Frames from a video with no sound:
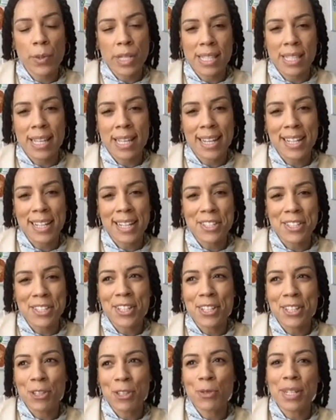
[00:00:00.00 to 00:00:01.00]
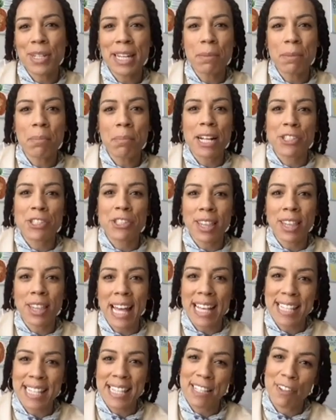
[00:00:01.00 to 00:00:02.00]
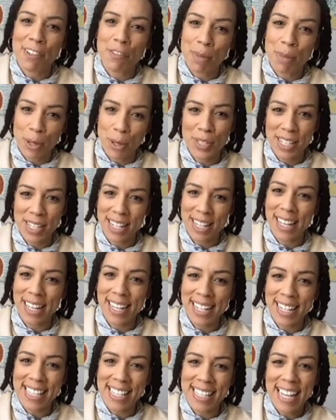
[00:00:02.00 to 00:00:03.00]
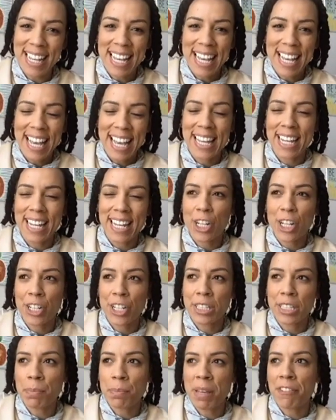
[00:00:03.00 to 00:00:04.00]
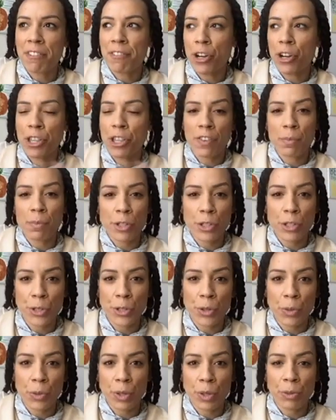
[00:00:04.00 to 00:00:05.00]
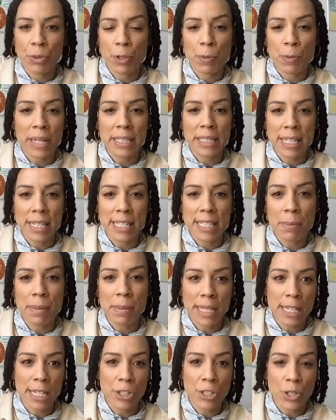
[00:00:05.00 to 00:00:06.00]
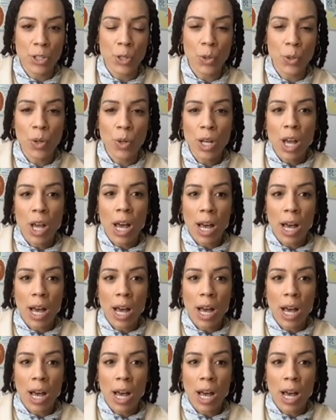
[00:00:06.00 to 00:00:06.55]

those things, you need much less of most things. And it couldn't be farther from the truth with respect to CBD too.